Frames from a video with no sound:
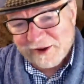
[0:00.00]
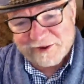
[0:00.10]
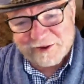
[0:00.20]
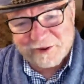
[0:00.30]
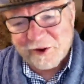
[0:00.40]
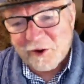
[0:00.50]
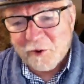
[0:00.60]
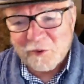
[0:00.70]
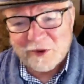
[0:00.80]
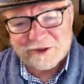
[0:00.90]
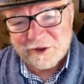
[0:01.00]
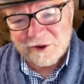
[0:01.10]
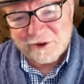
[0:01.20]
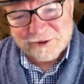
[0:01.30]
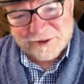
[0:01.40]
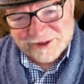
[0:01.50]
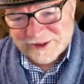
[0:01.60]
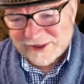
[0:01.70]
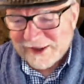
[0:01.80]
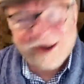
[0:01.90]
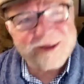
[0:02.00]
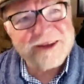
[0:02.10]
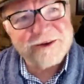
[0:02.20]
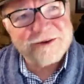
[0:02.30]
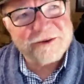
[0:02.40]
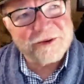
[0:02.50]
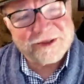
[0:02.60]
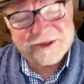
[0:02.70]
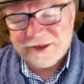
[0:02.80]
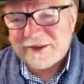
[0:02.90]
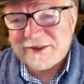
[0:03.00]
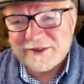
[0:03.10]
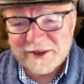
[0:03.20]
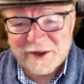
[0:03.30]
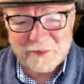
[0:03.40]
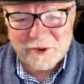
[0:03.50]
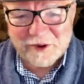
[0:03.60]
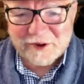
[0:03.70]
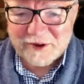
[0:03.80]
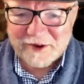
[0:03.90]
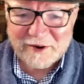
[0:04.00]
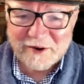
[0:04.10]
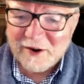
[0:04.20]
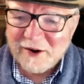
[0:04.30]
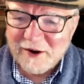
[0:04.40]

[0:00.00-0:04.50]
had the resonance. I think it was a resonance that he put in there.